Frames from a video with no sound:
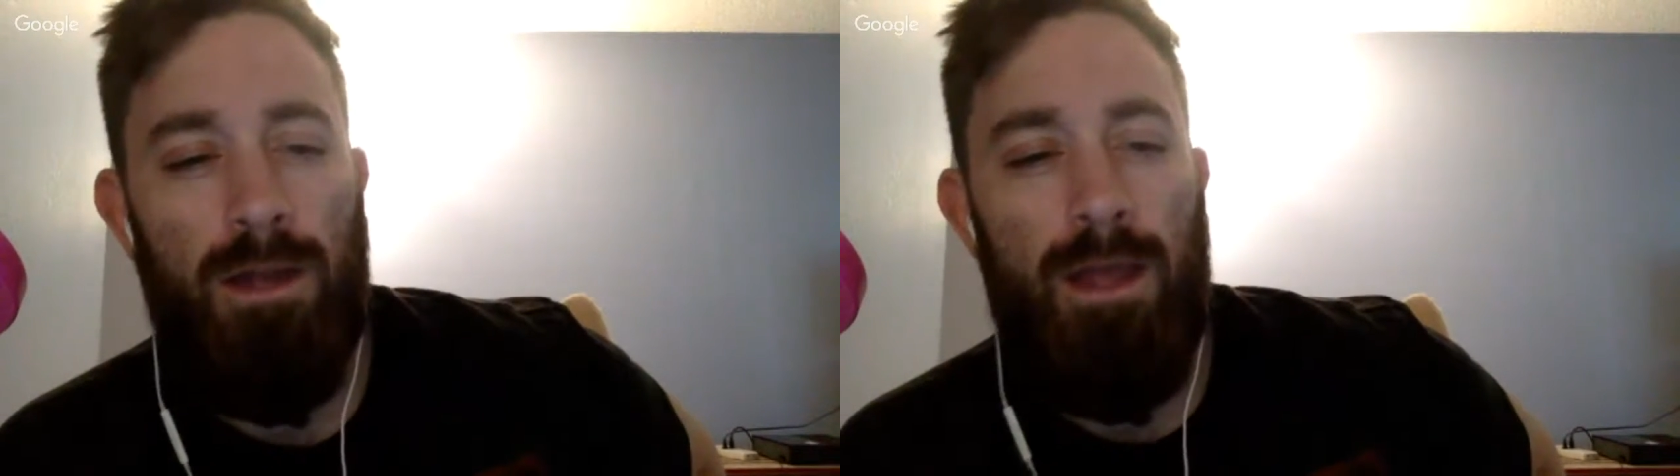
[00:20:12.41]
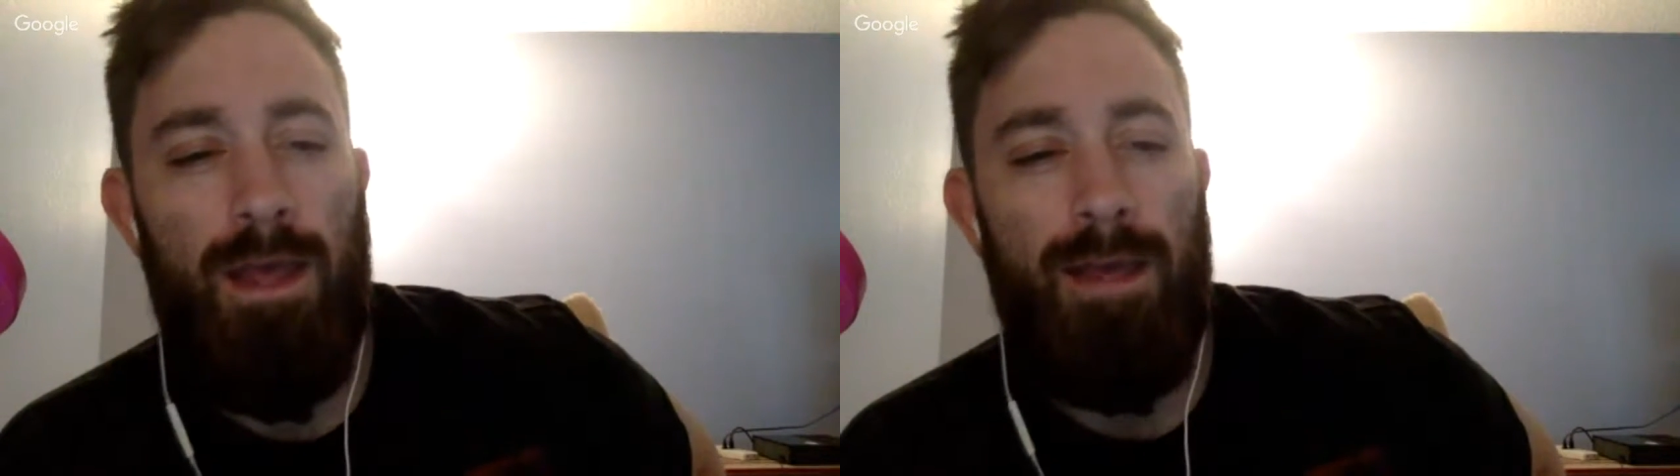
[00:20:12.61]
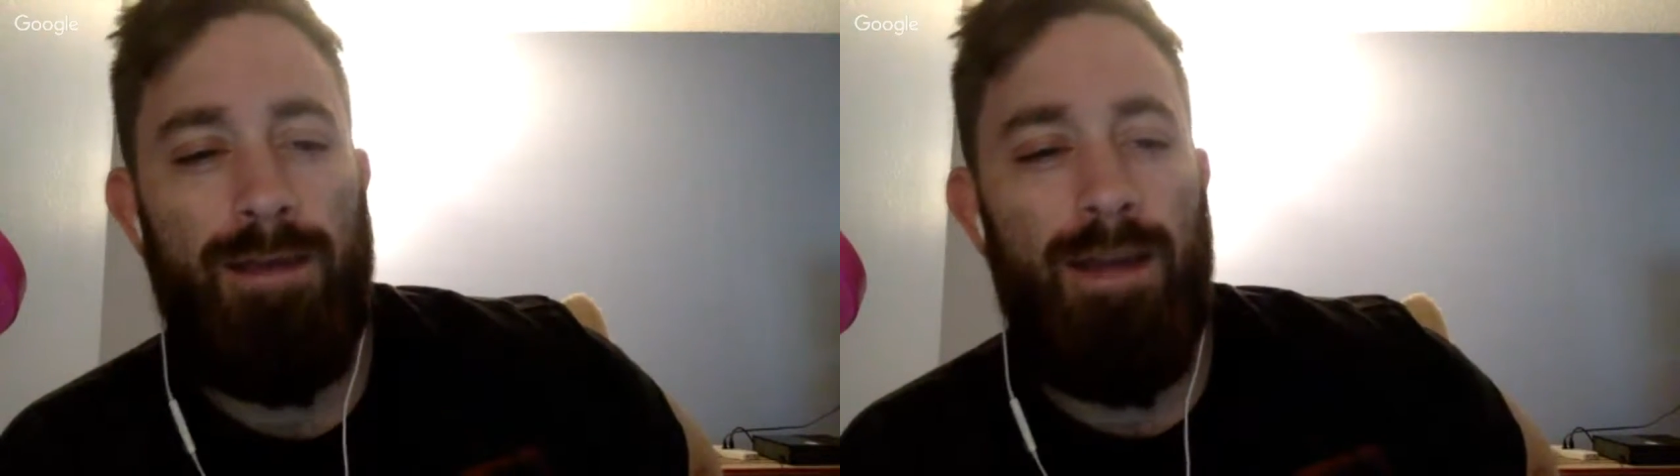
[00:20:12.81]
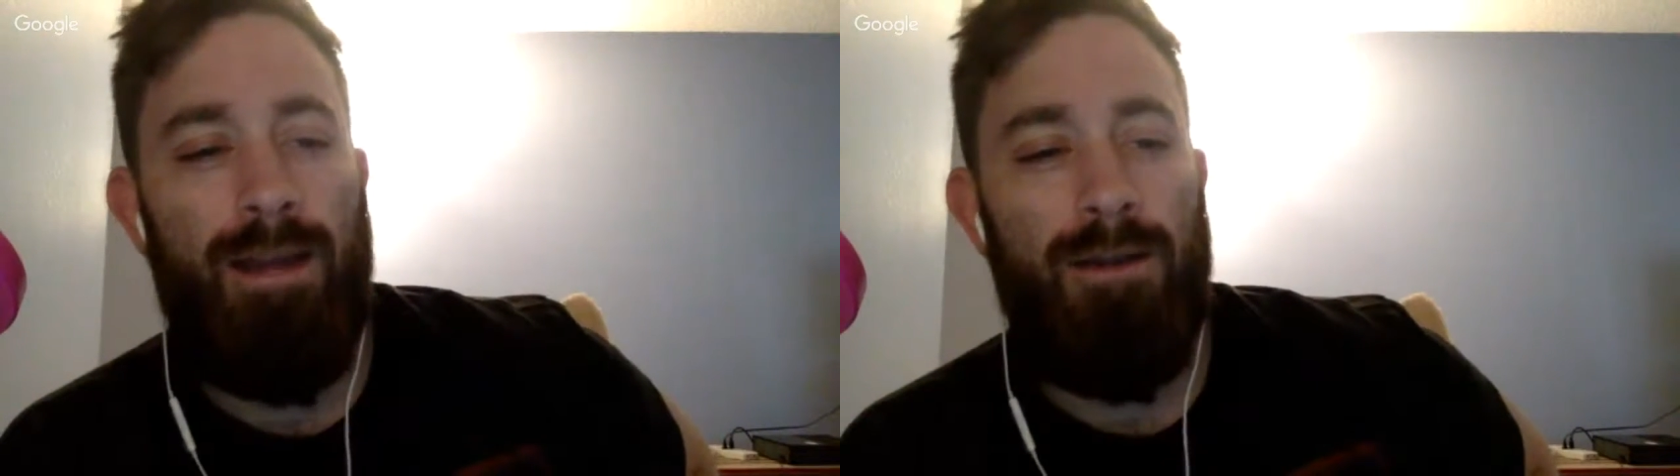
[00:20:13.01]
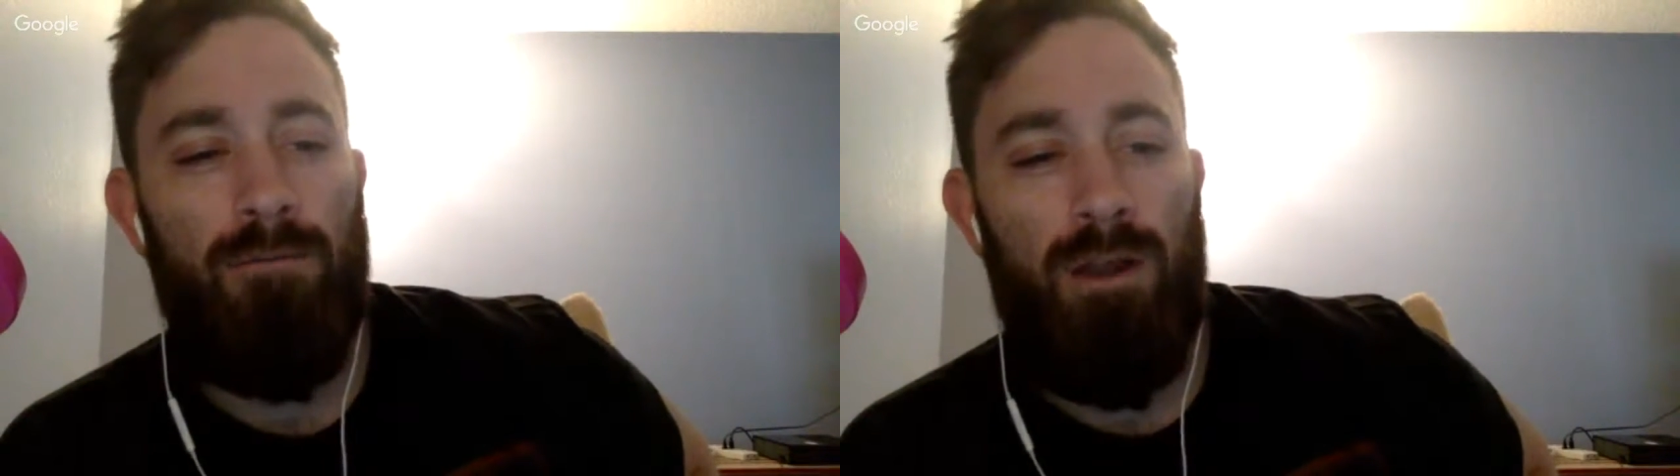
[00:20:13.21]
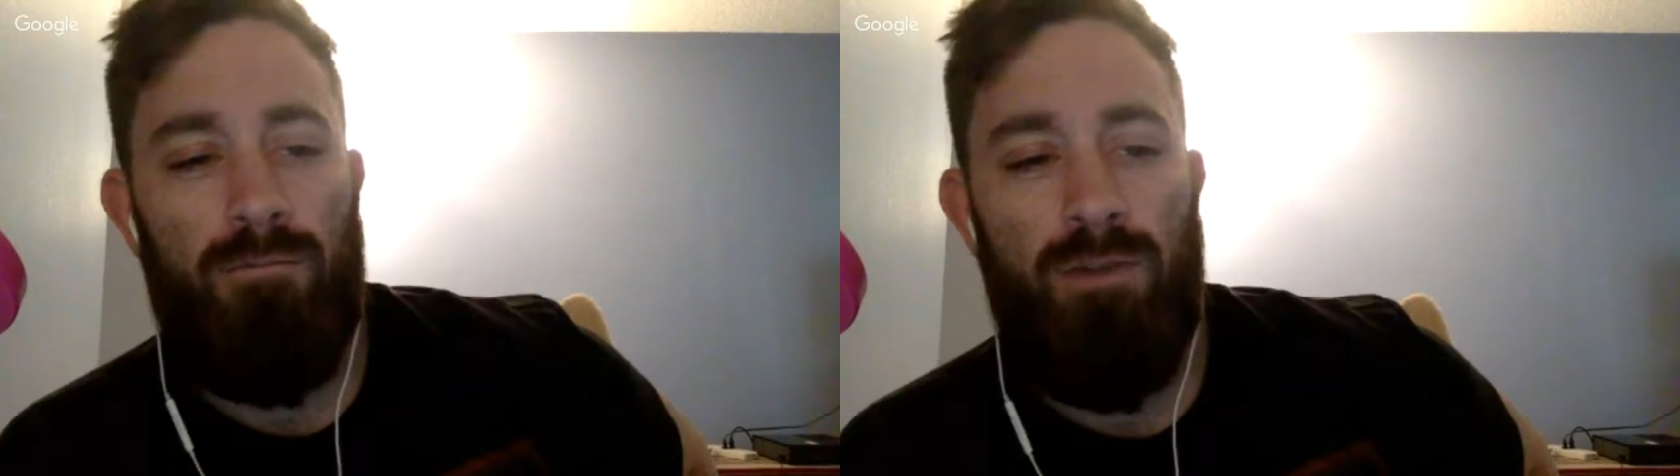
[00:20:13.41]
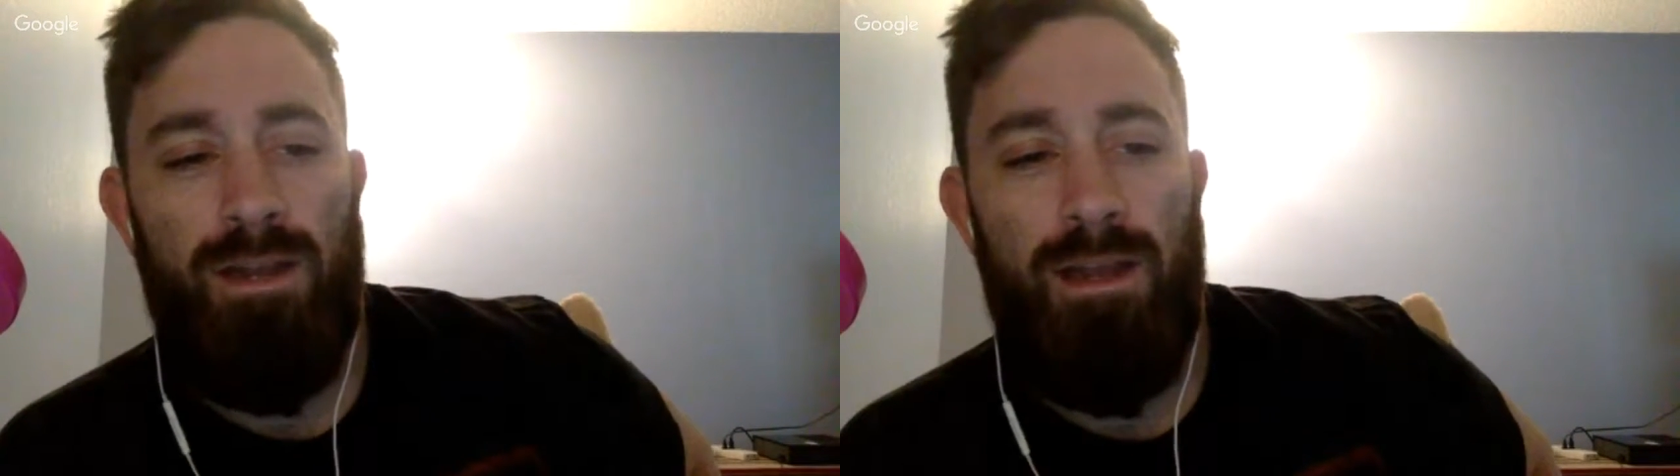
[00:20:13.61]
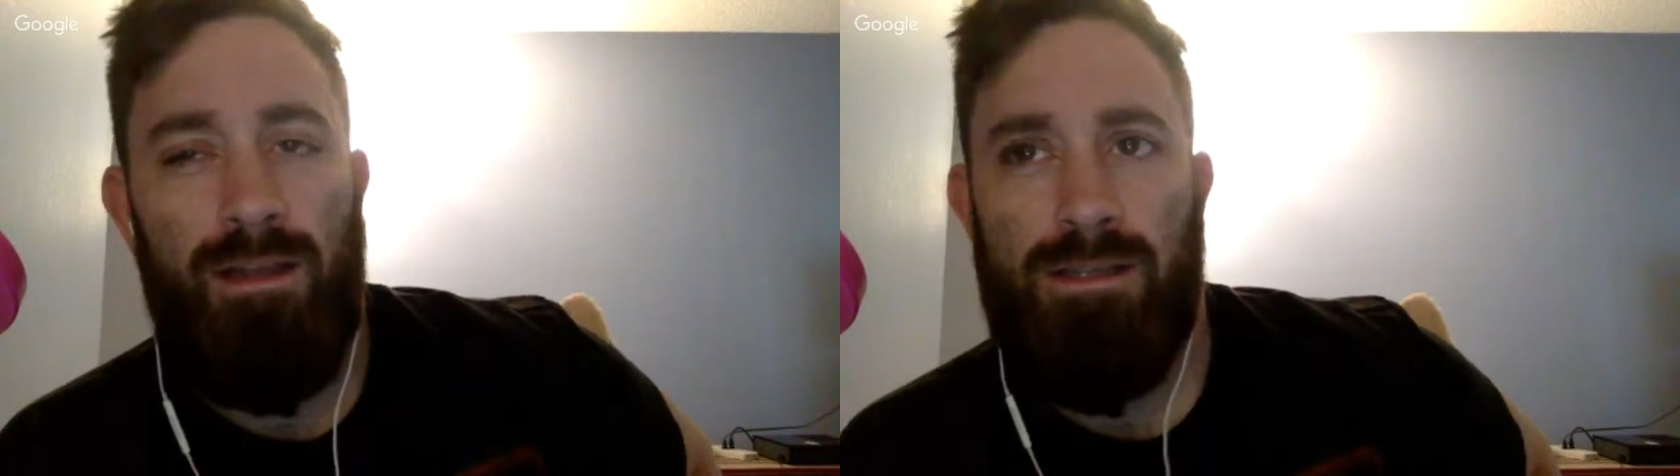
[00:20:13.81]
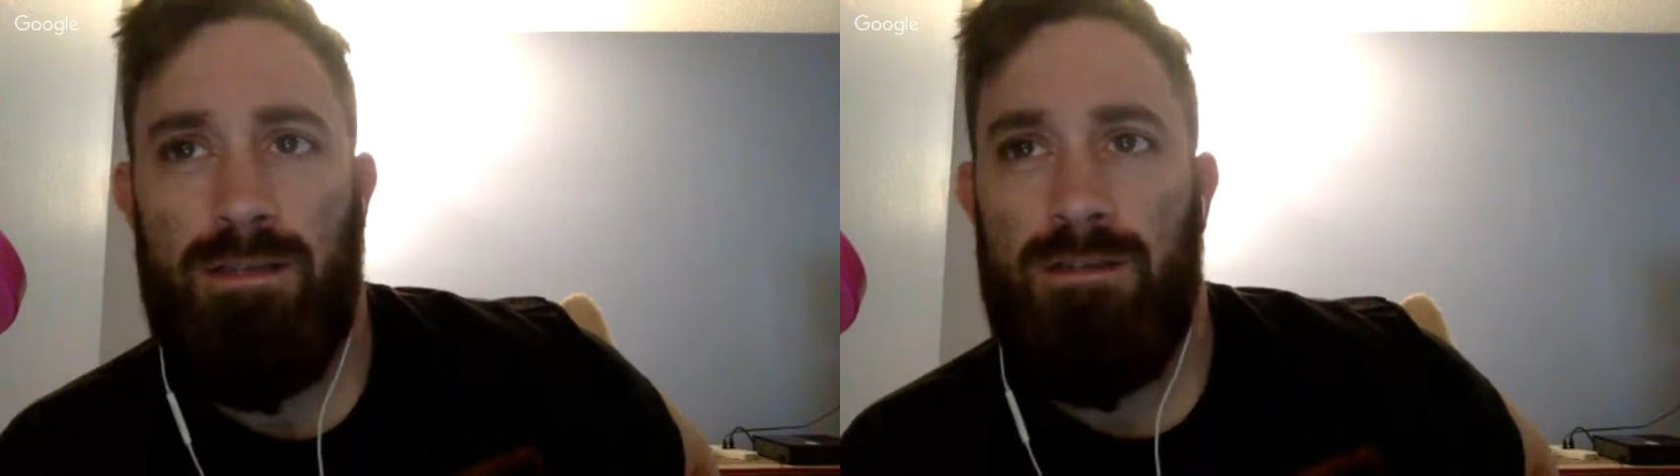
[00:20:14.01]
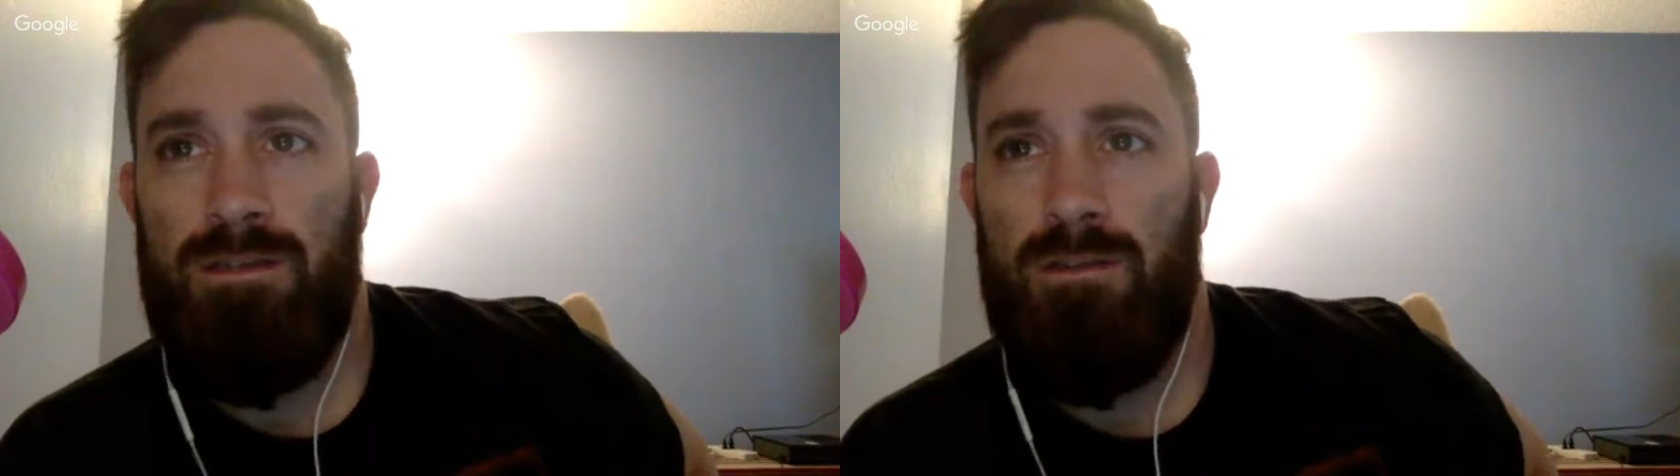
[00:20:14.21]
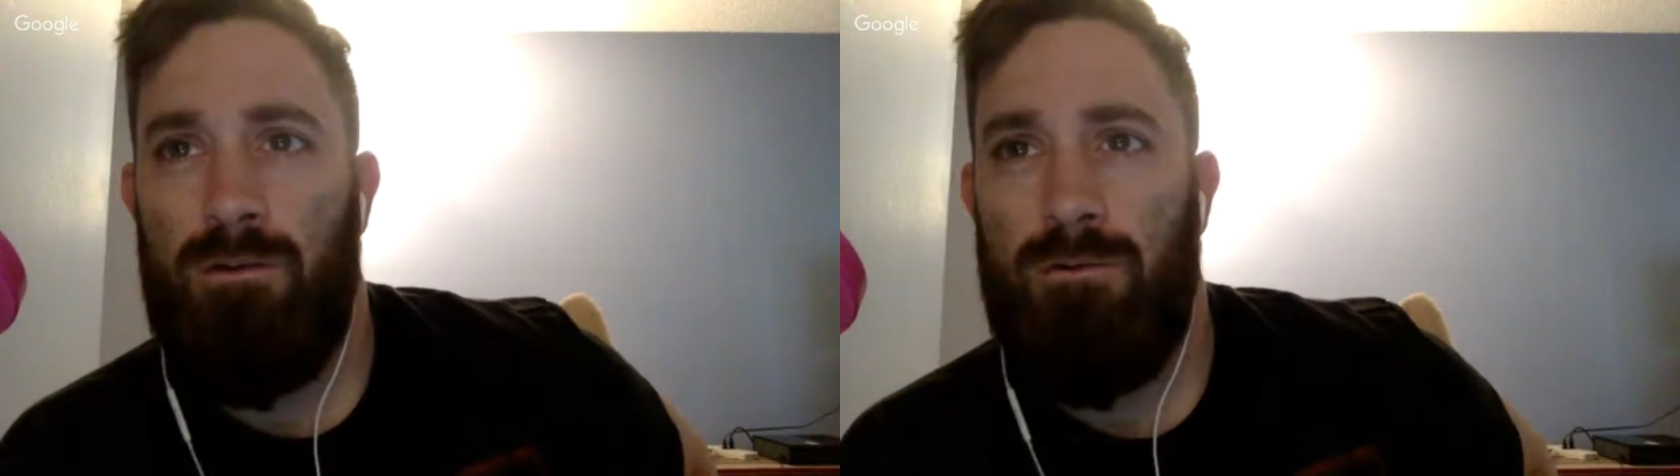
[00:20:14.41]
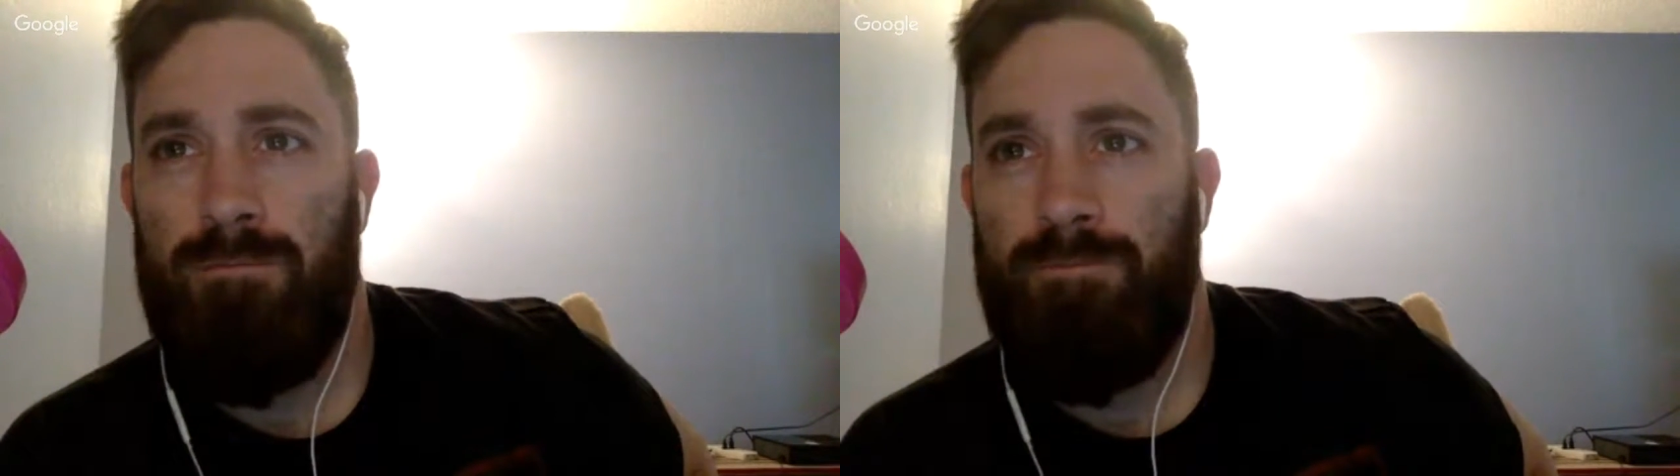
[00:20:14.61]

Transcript: and Yair Rodriguez. So